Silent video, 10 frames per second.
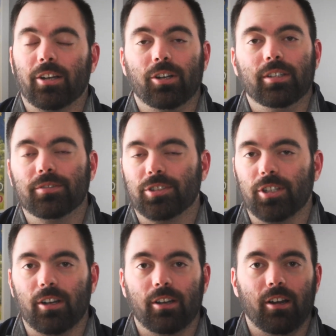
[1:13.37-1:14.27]
couldn't have
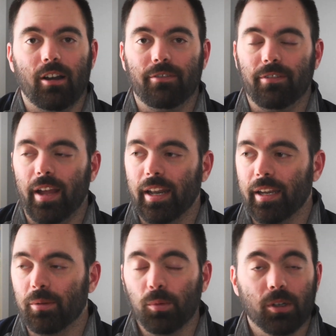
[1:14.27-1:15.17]
started off
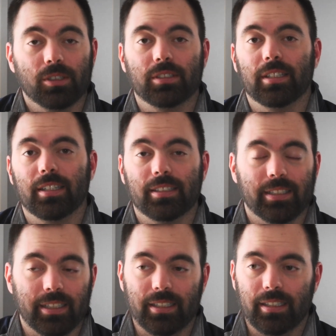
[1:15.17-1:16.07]
any worse than it
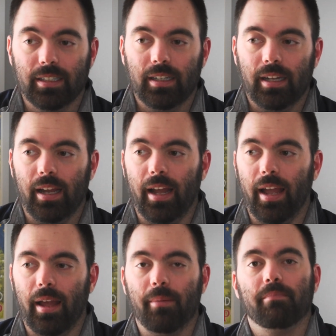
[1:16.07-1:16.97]
did.
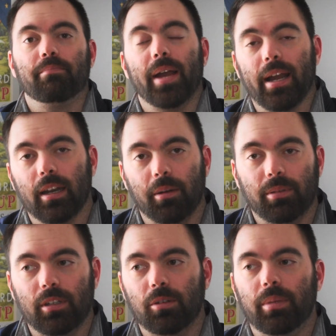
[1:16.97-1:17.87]
Backing up
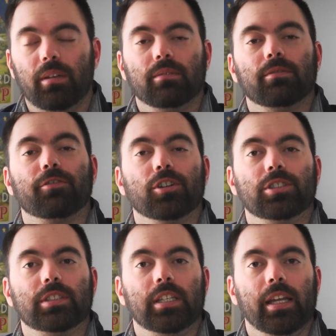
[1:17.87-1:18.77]
a little bit,
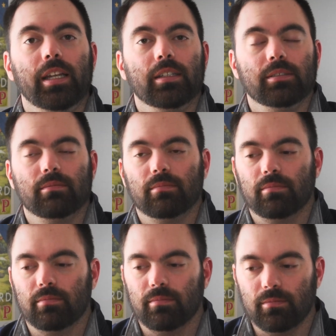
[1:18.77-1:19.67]
first tee,
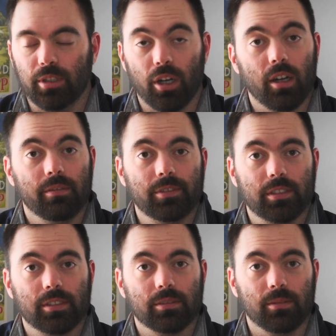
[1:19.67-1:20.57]

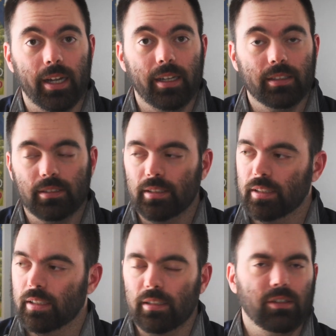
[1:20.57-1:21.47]
nerves, right?
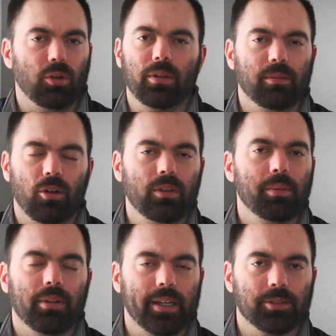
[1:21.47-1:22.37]
The
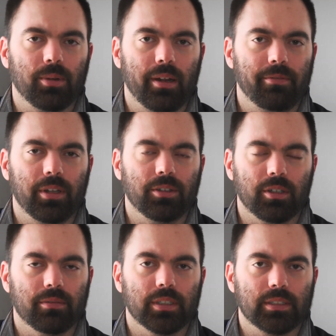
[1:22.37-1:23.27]
only place where I feel
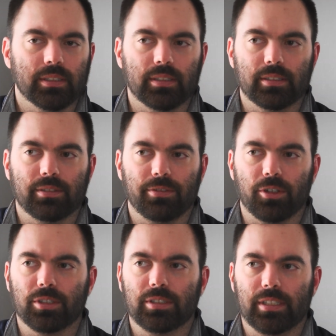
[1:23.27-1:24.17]
nervous is
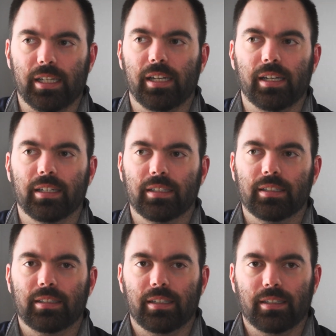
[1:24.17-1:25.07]
first tee
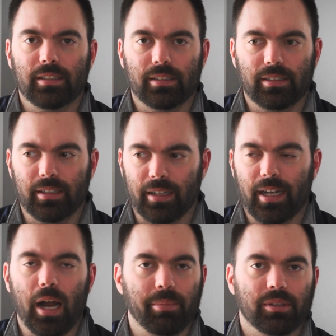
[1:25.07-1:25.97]
in a
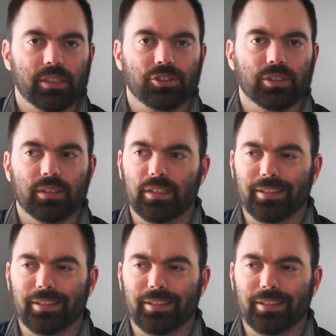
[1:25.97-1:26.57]
competition.